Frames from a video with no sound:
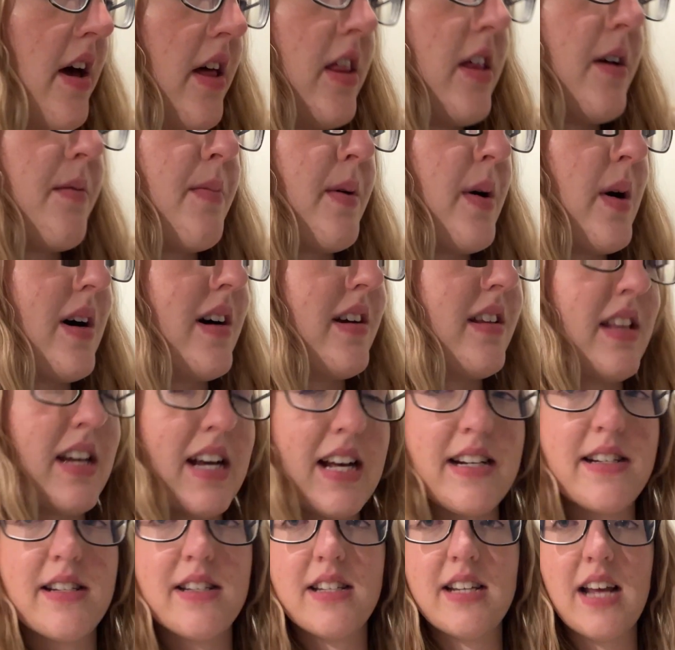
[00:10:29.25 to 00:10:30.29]
the bar
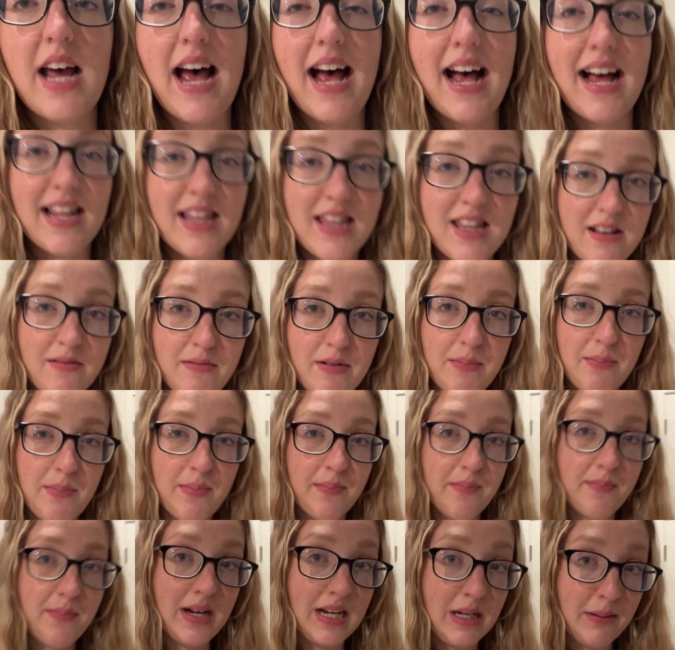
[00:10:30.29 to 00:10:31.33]
that's at
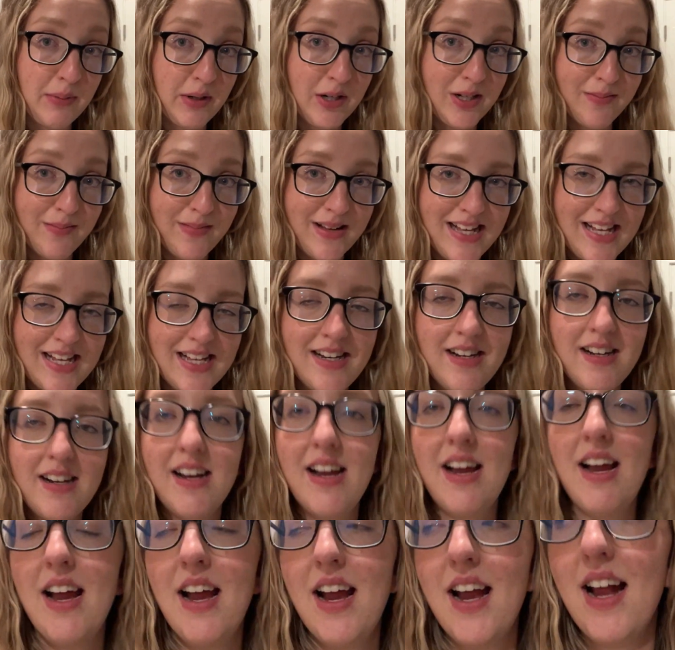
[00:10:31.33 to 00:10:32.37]
my apartment.
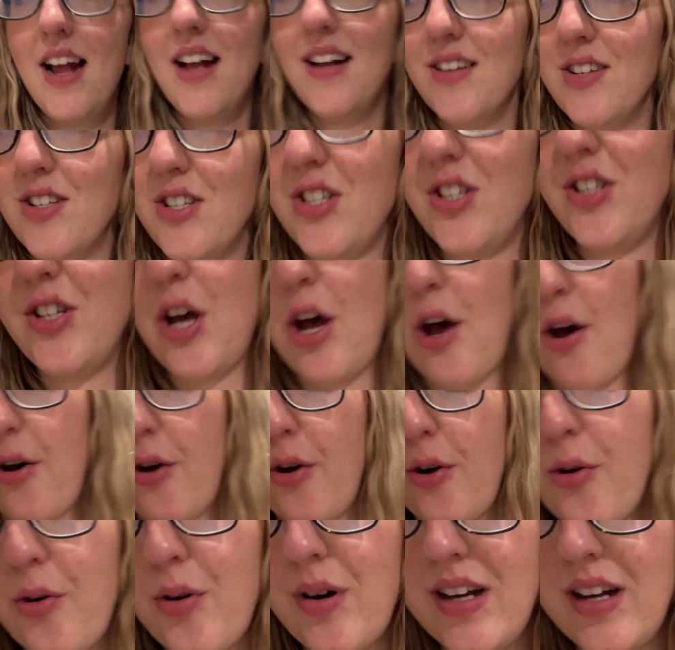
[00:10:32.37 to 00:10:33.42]
So